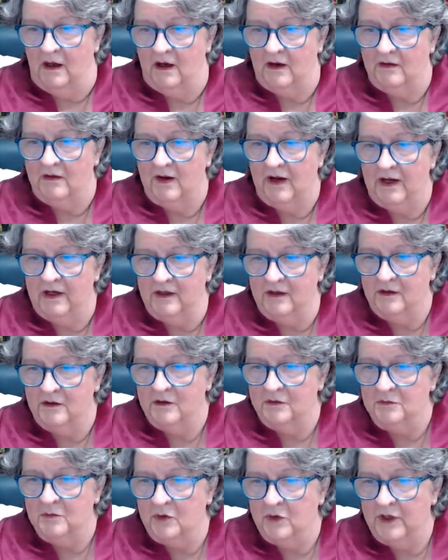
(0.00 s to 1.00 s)
All right.
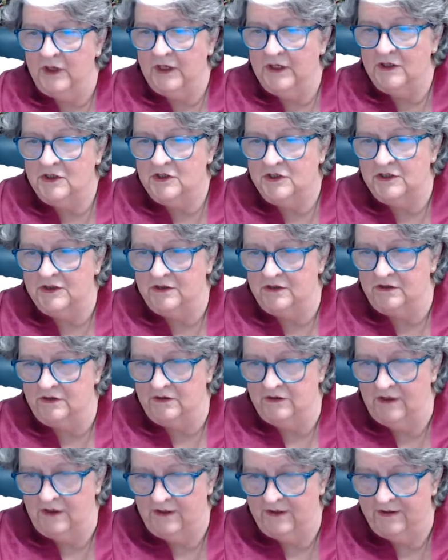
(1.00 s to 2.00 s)
Good morning,
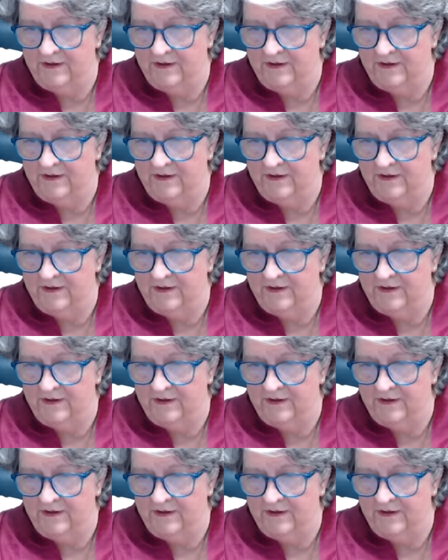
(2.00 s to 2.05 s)
Jill.